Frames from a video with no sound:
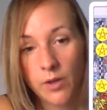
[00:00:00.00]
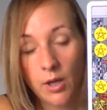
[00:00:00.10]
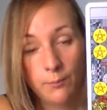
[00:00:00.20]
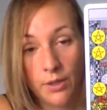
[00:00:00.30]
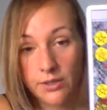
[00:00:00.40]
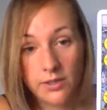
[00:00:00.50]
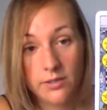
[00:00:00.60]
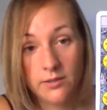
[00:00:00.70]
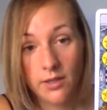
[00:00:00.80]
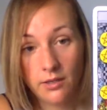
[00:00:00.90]

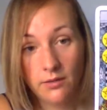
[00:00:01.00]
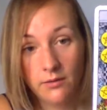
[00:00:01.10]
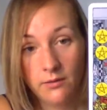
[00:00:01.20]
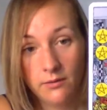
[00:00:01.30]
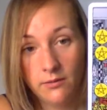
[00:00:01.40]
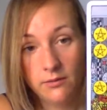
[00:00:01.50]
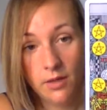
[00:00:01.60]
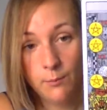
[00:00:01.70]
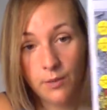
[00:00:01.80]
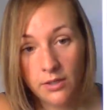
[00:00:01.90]
abundance, like
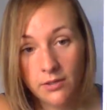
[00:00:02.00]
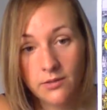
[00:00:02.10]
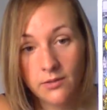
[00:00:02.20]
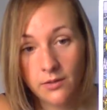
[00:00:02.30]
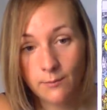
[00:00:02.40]
abundance to the